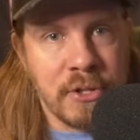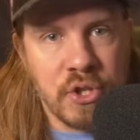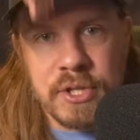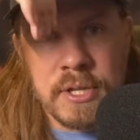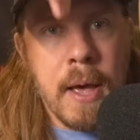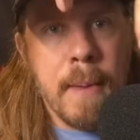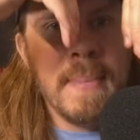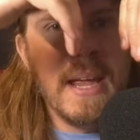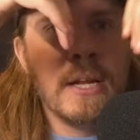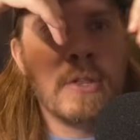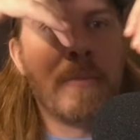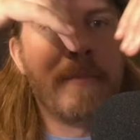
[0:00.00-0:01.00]
just
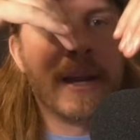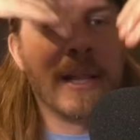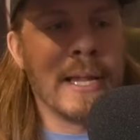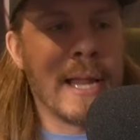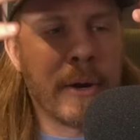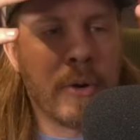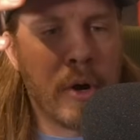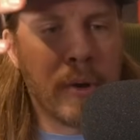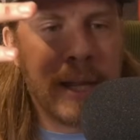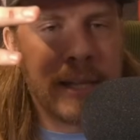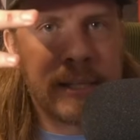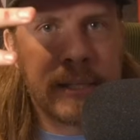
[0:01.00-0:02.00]
meeting at the middle at, I don't know,
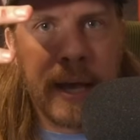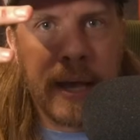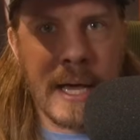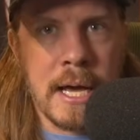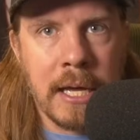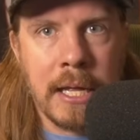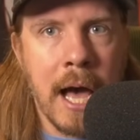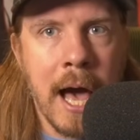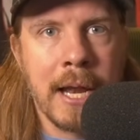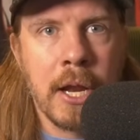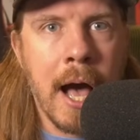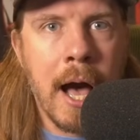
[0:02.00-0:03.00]
let's say
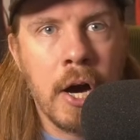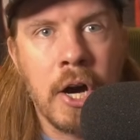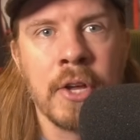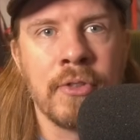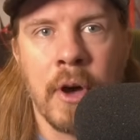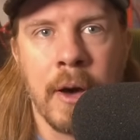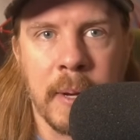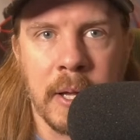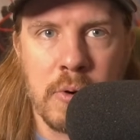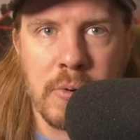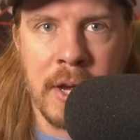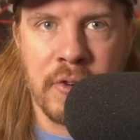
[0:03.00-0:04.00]
at a Hot Topic
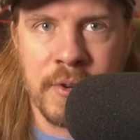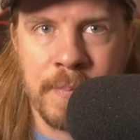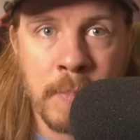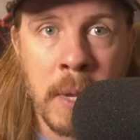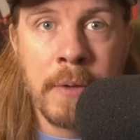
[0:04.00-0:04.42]
location.